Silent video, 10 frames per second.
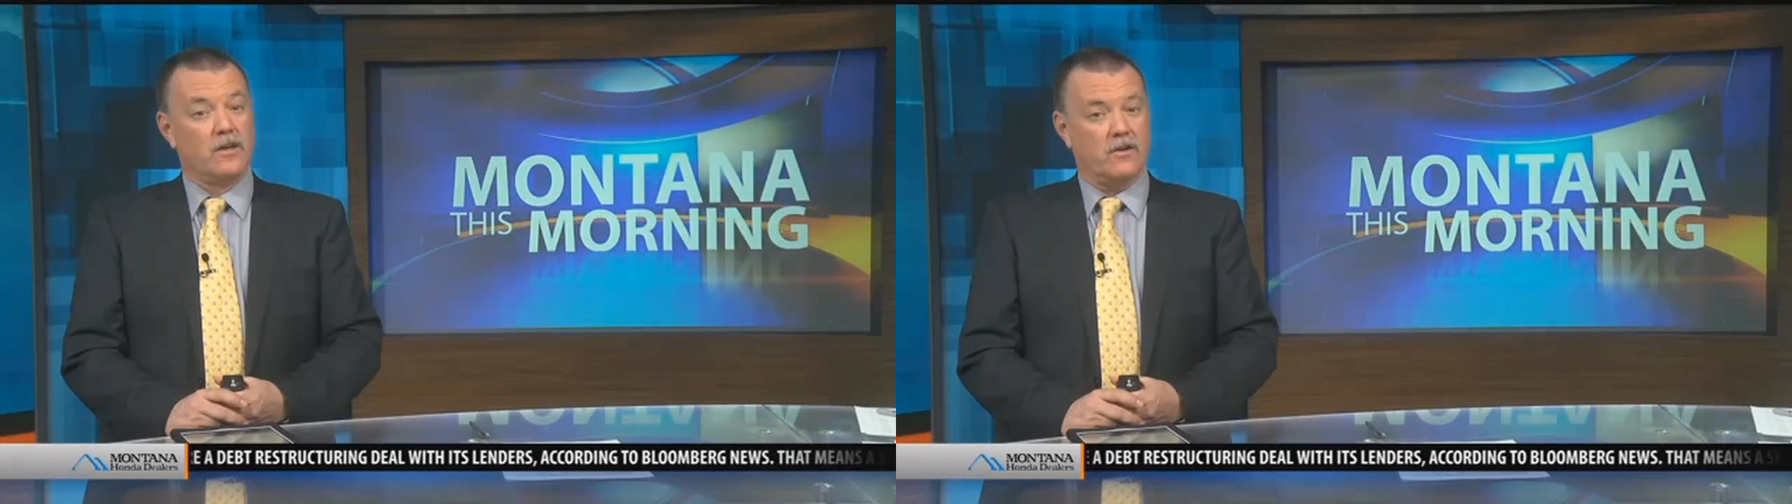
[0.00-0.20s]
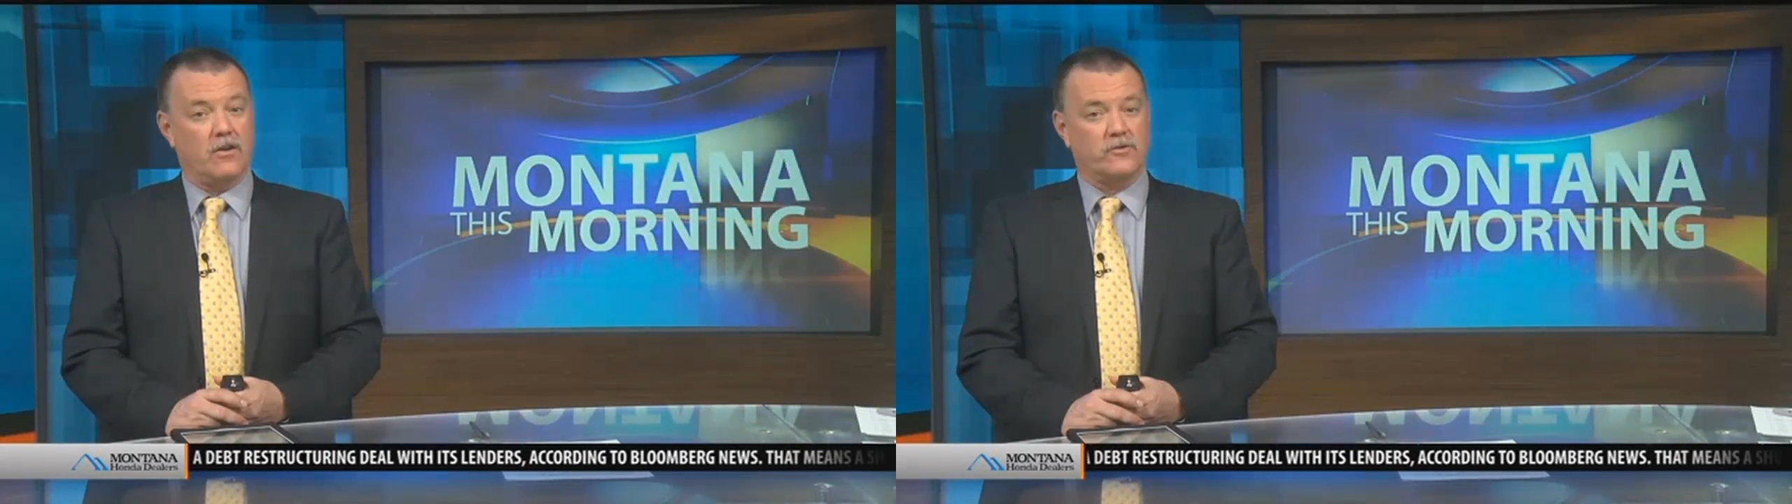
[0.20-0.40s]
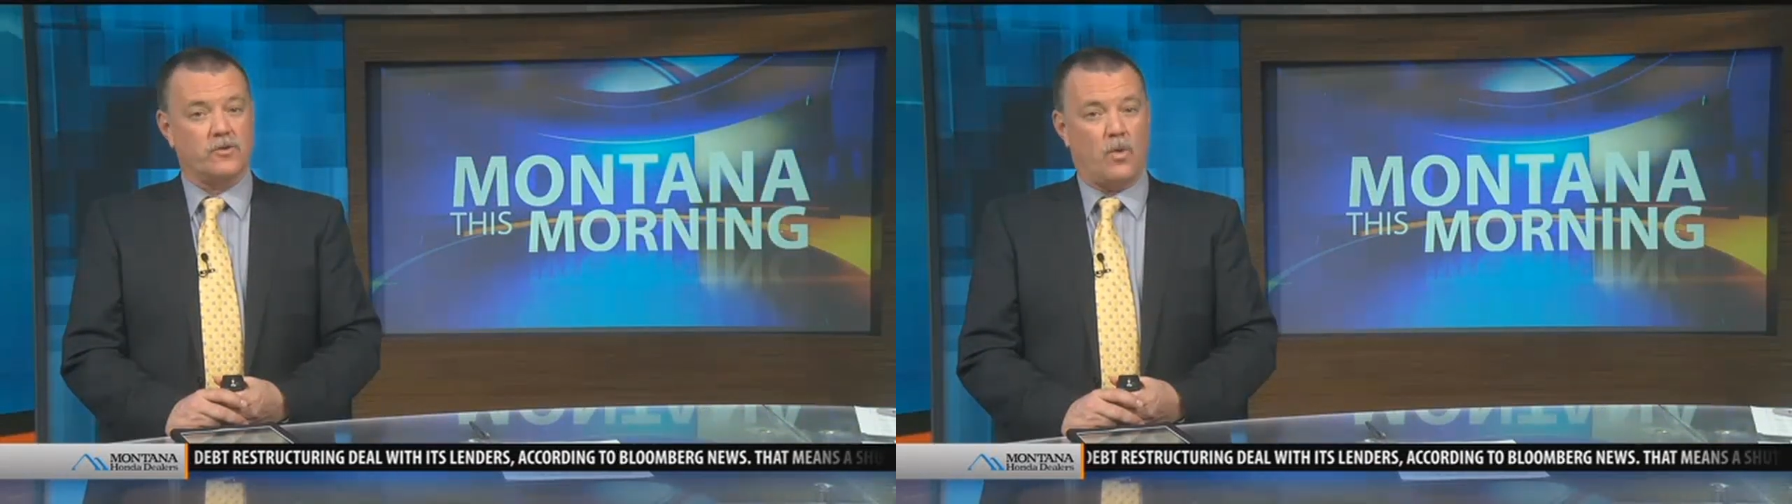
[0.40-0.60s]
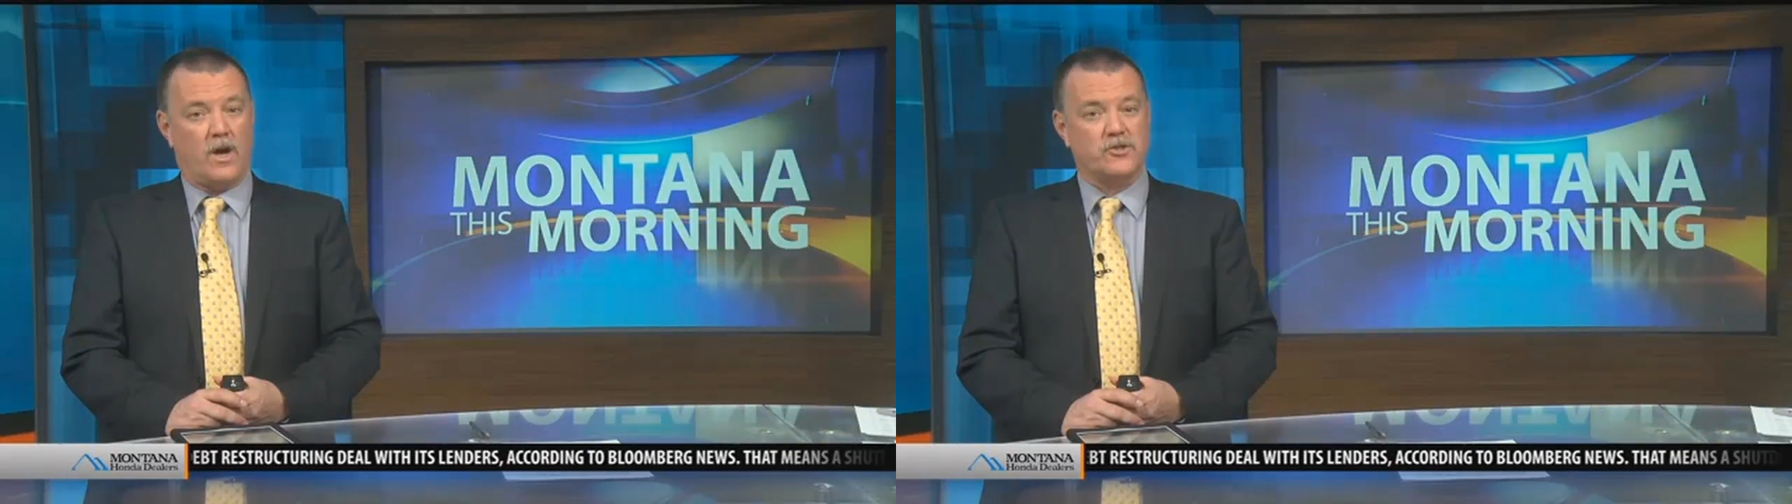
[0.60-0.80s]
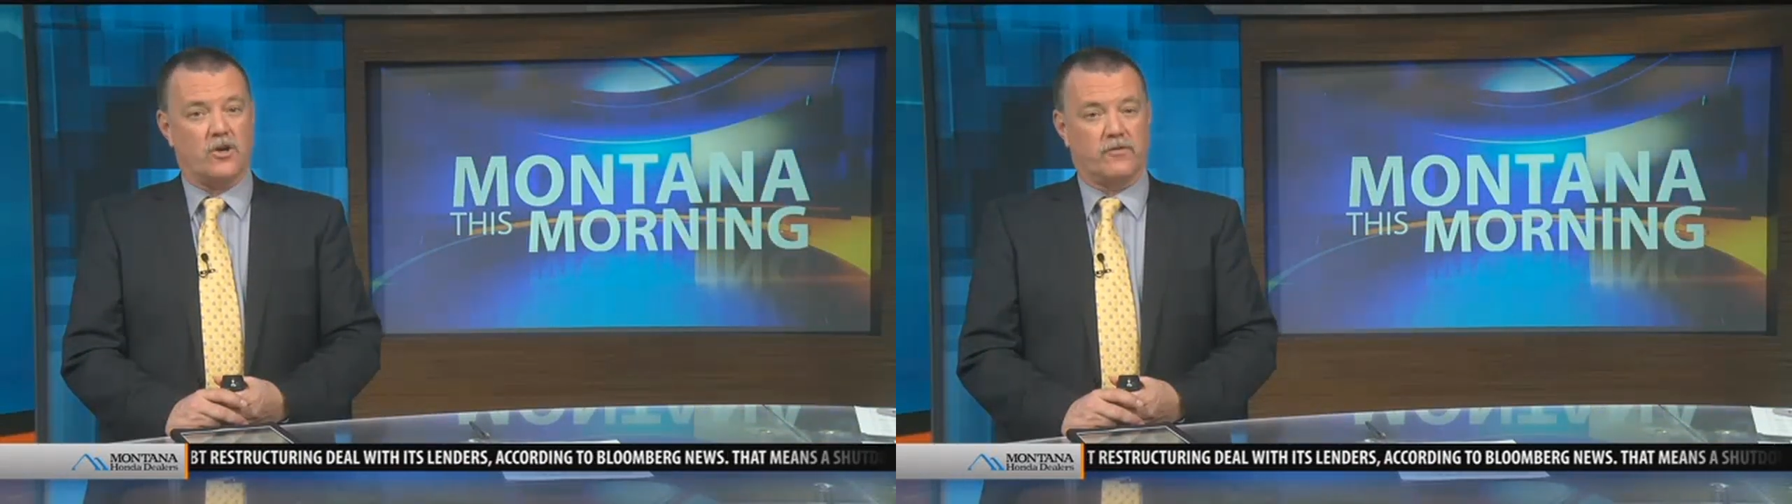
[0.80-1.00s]
You can also
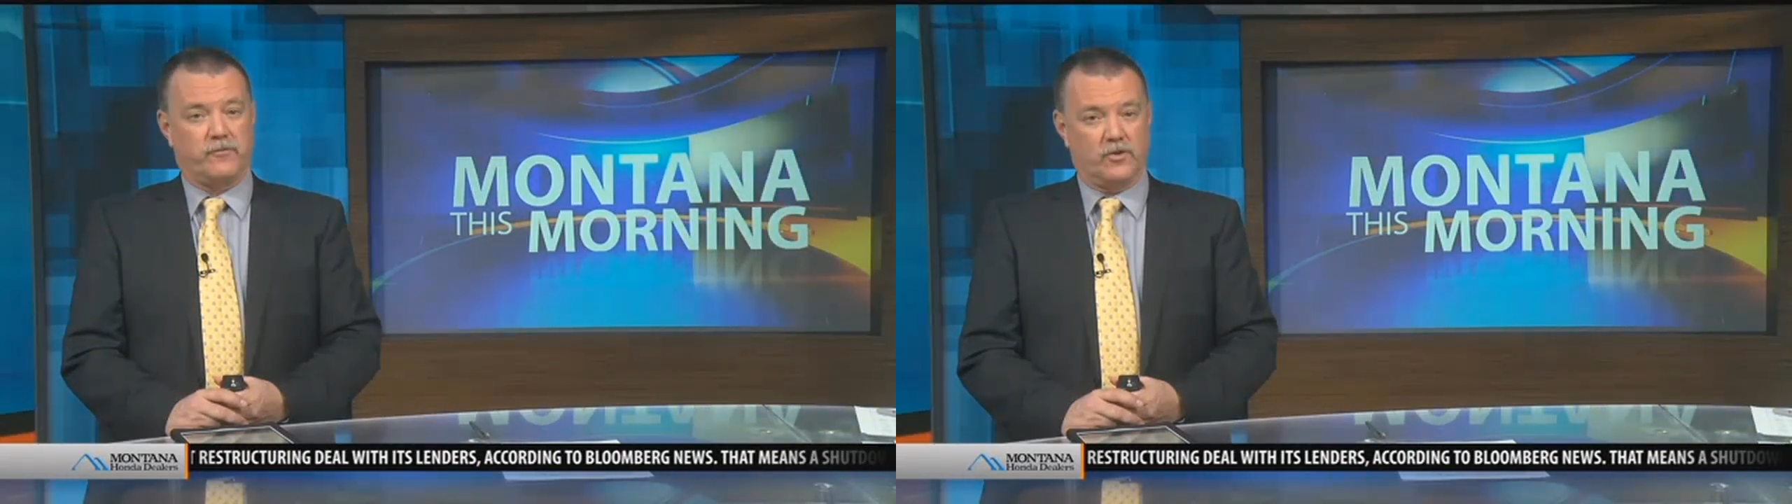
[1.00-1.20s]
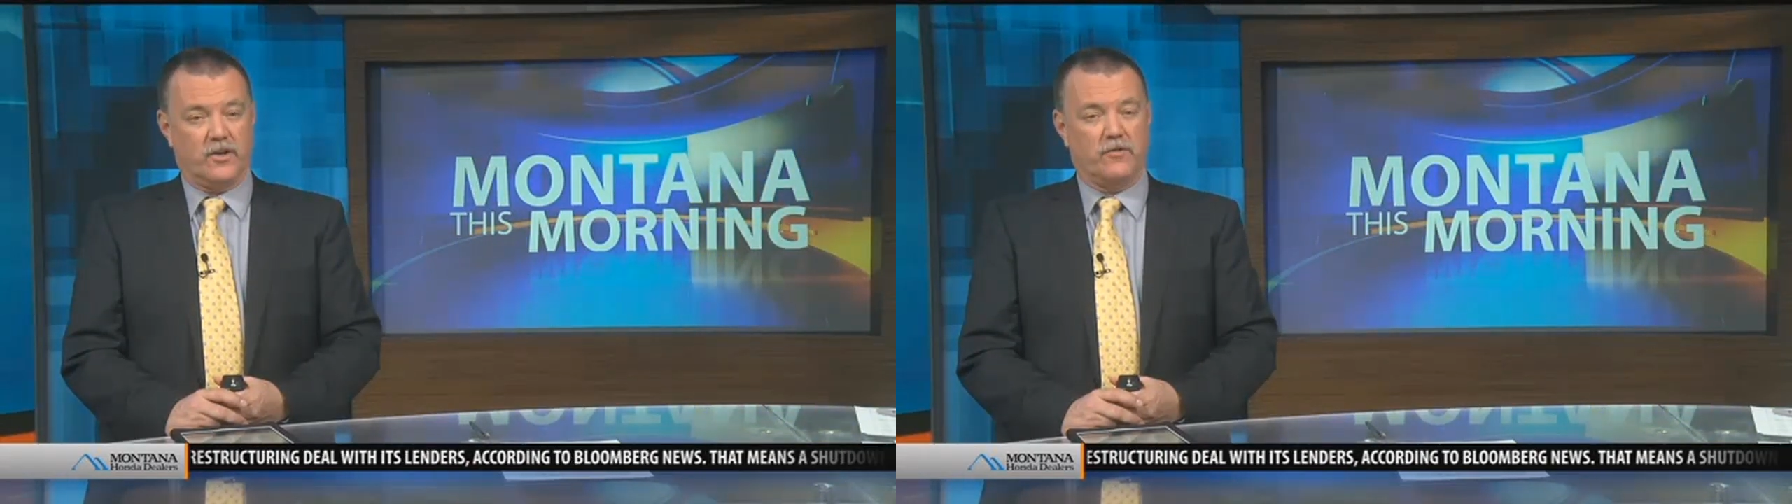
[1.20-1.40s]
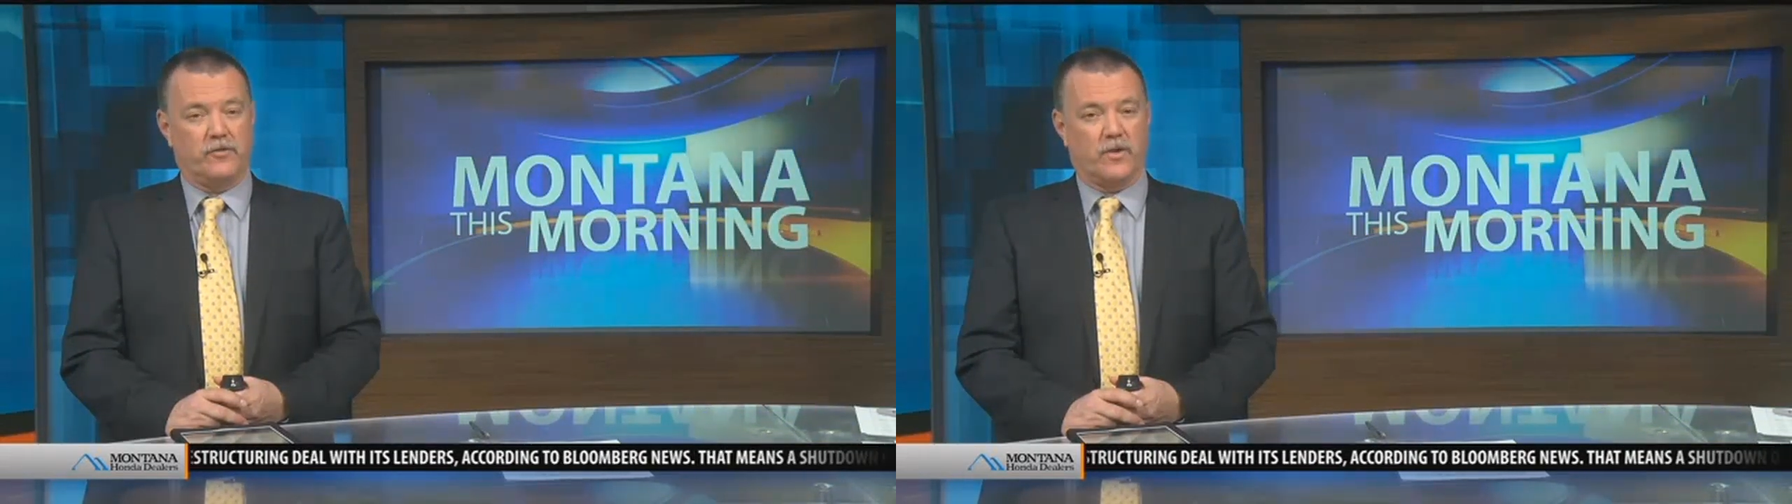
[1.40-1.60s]
watch our full interview